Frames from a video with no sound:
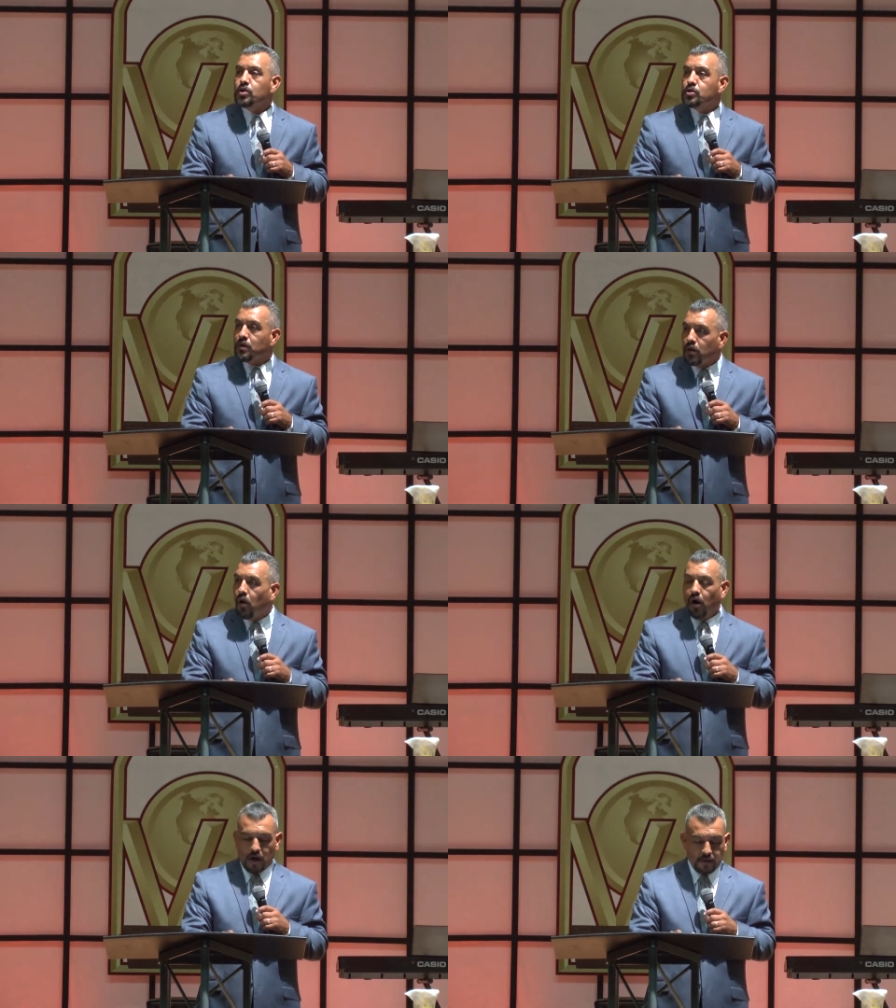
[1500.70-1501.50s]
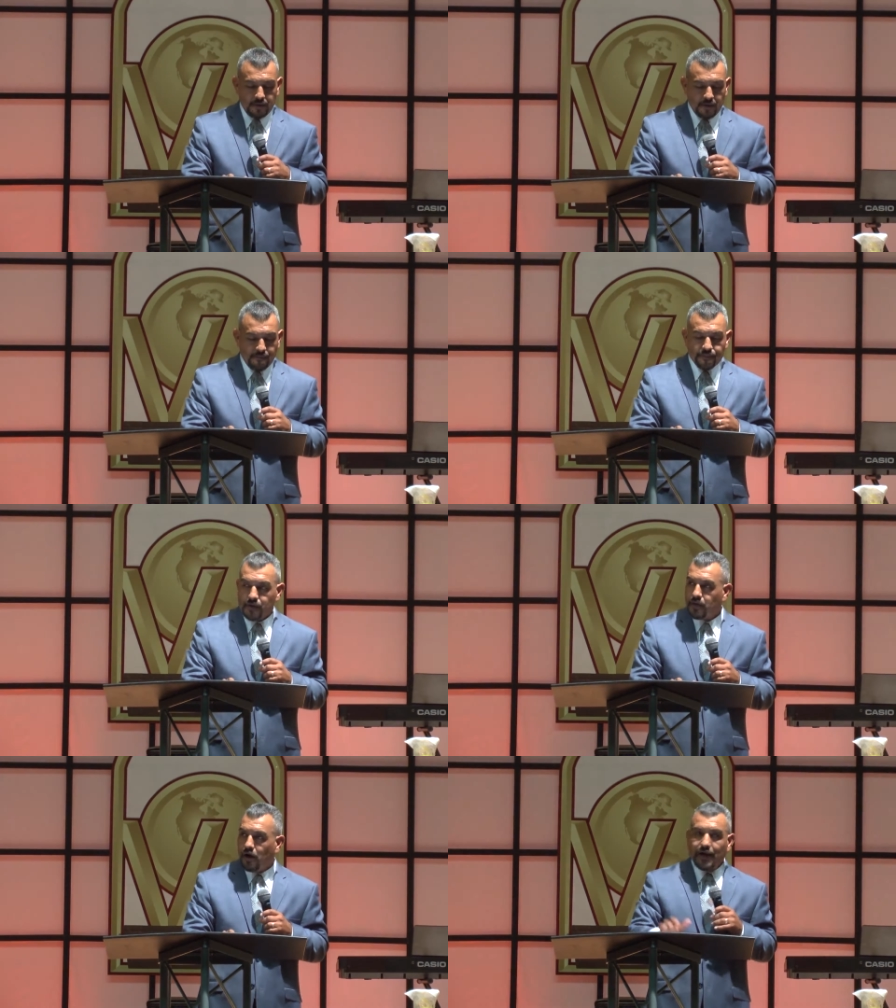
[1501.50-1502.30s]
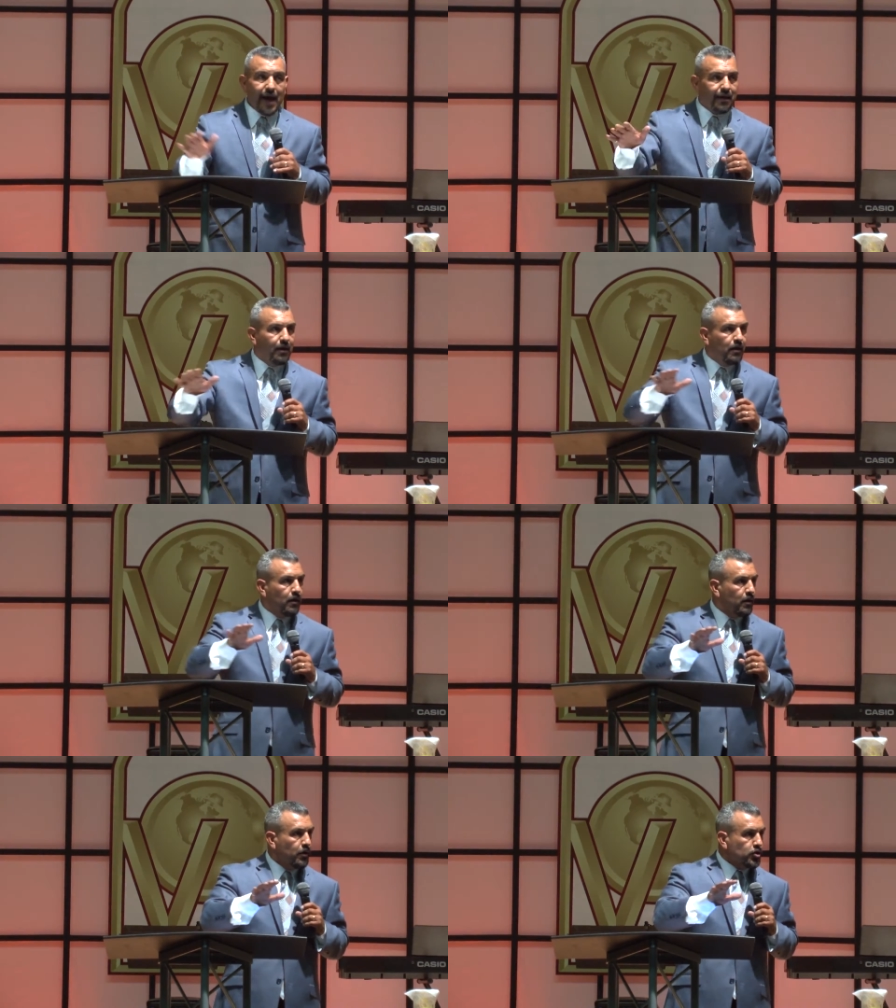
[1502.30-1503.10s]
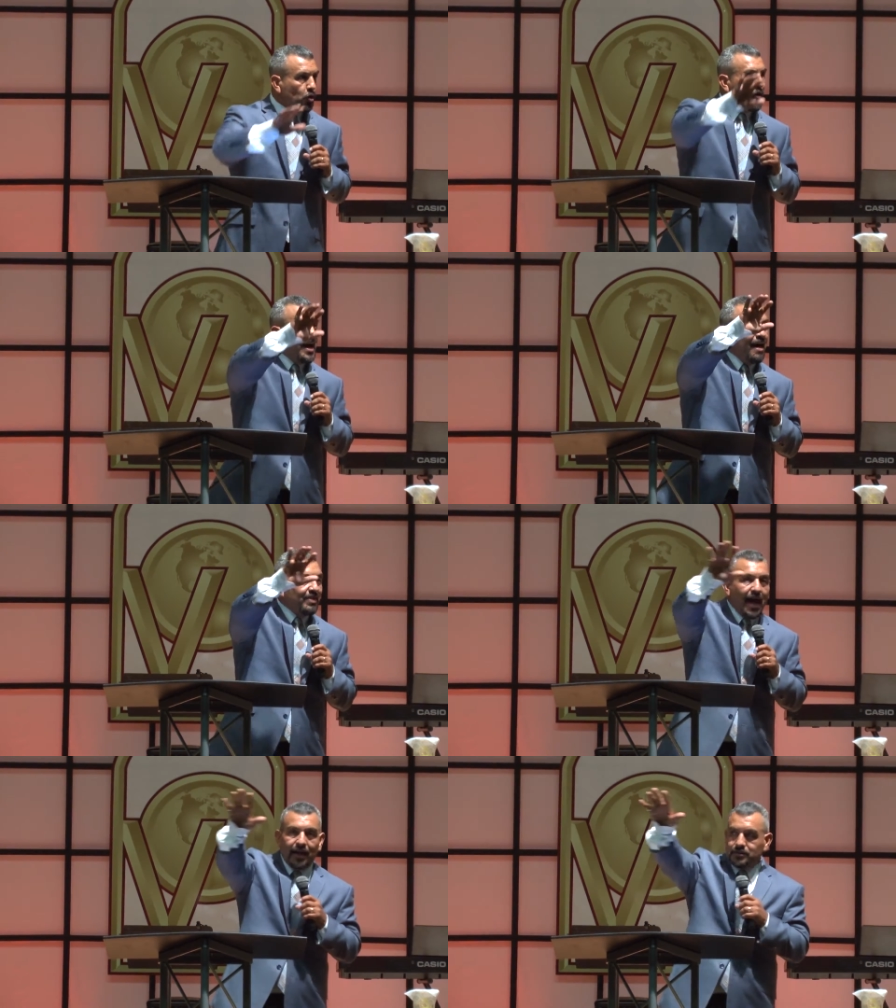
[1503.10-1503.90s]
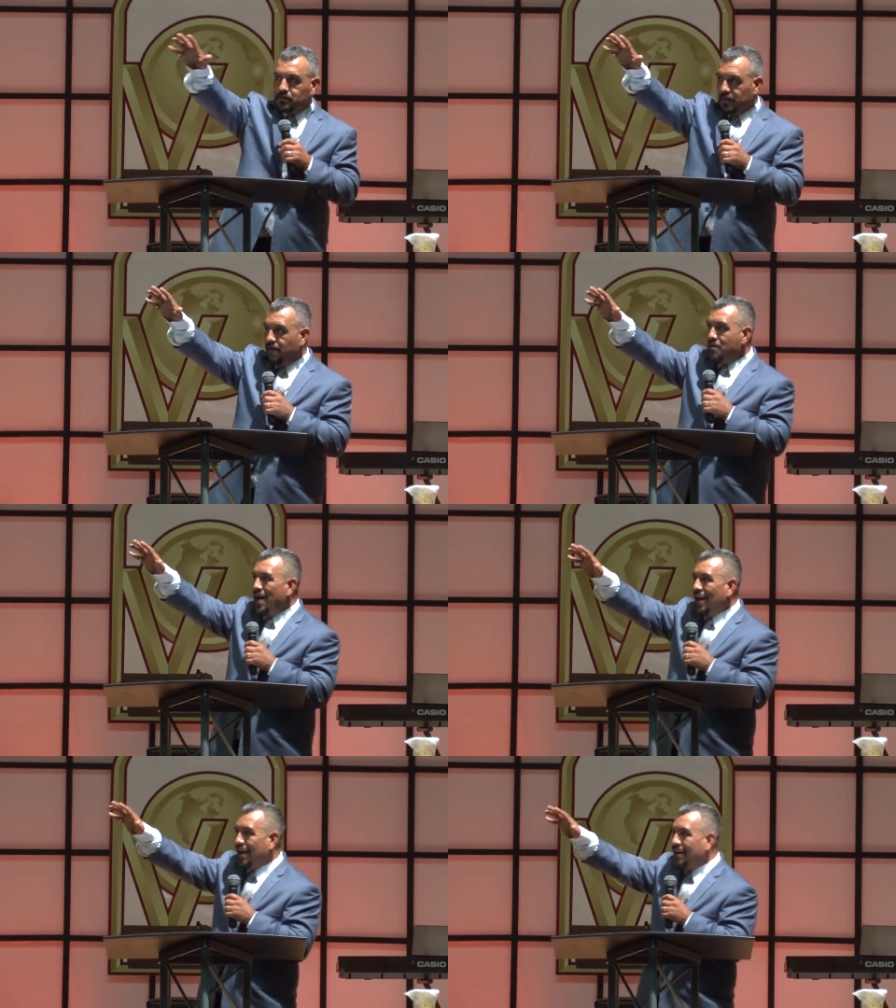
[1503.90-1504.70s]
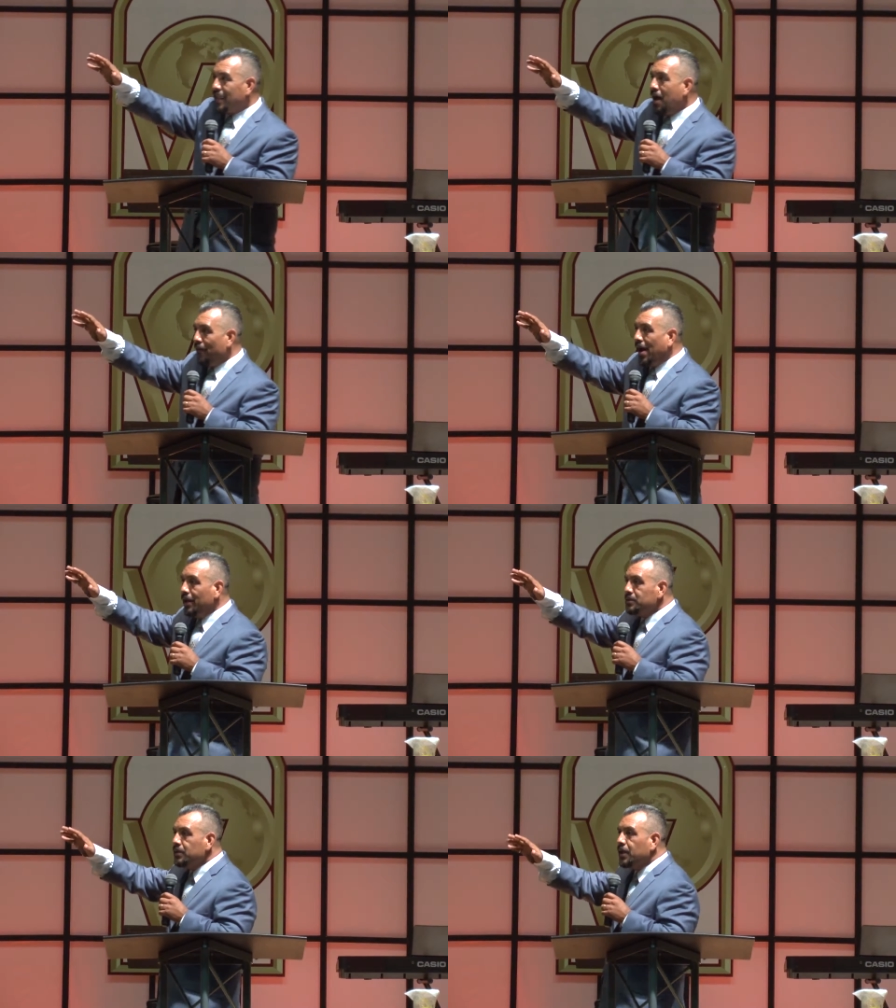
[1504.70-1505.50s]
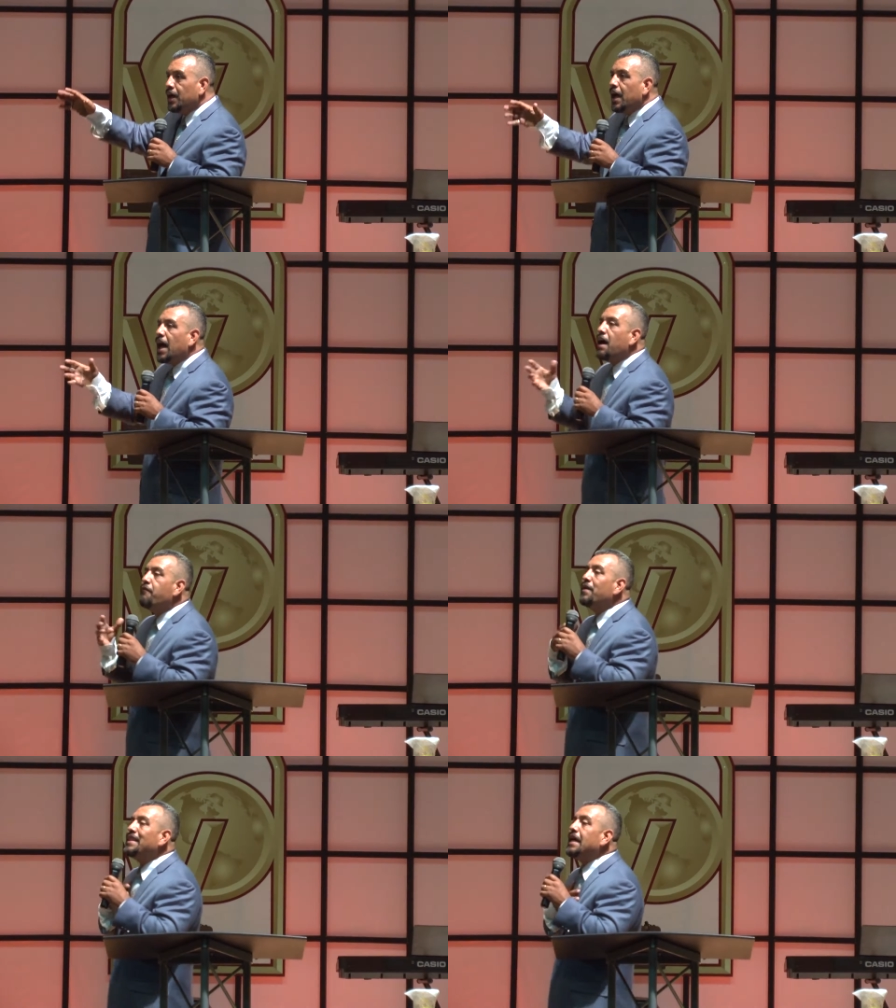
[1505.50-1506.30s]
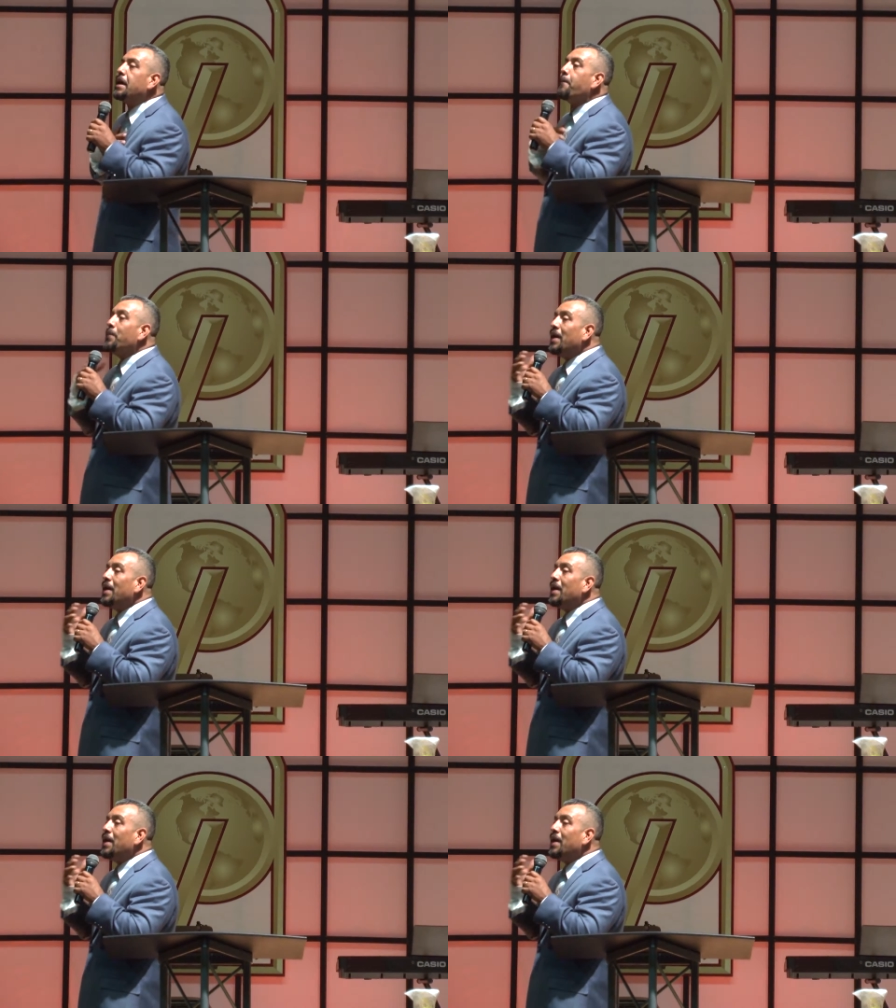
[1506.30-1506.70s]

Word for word: to the Lord. Okay, so we got that. Everybody got that, right? Everything